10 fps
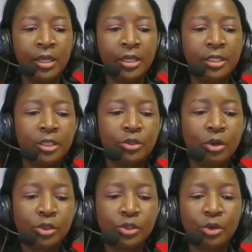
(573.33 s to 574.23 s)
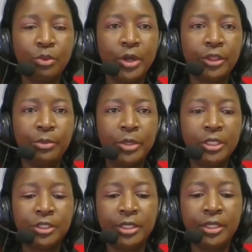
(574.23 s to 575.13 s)
It is also worth
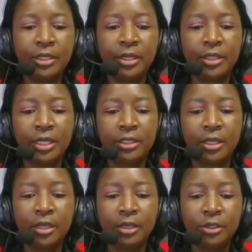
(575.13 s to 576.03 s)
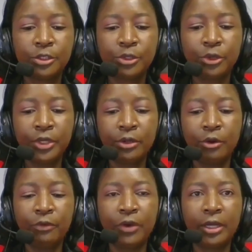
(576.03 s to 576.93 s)
mentioning that storing
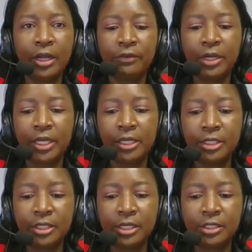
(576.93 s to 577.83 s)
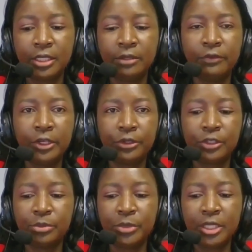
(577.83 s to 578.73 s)
of archival heritage in
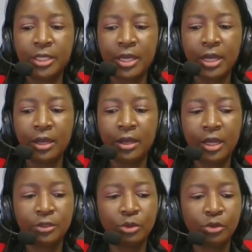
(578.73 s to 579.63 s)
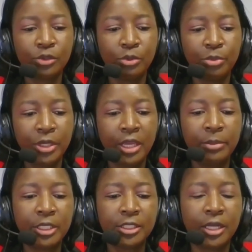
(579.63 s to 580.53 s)
various media has also
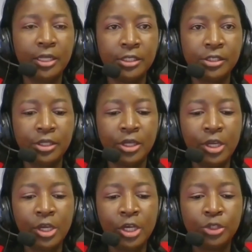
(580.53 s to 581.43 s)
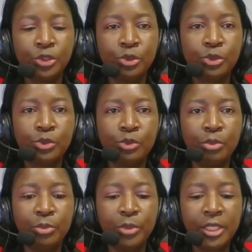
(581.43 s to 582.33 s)
become a challenge due
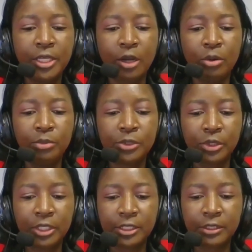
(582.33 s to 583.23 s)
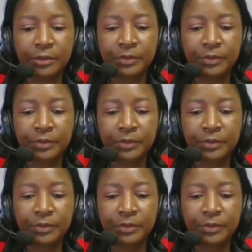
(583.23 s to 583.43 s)
to media obsolete.